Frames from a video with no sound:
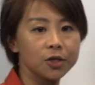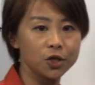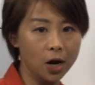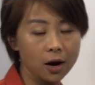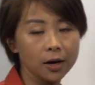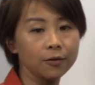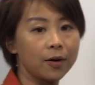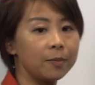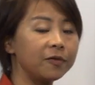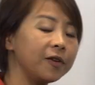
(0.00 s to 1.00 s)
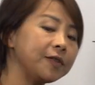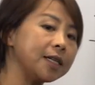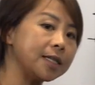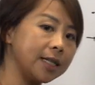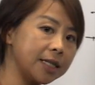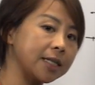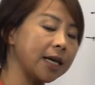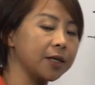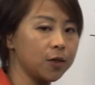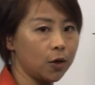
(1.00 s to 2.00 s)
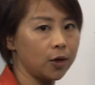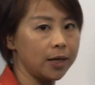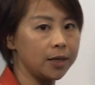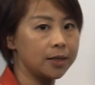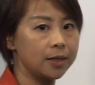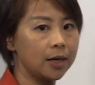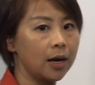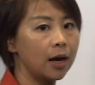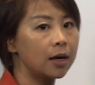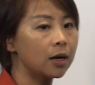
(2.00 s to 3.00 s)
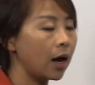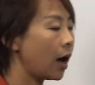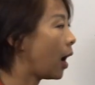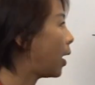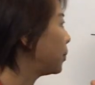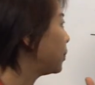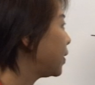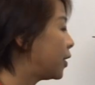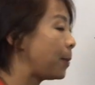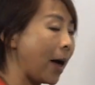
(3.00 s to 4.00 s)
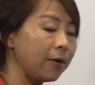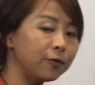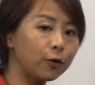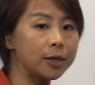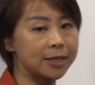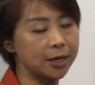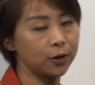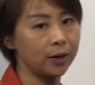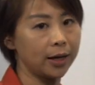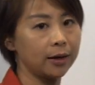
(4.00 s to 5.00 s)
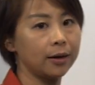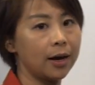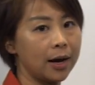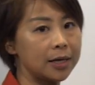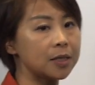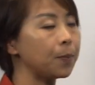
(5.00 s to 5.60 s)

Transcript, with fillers: starting from 56 gig SERDES, um, the PAM4 signaling has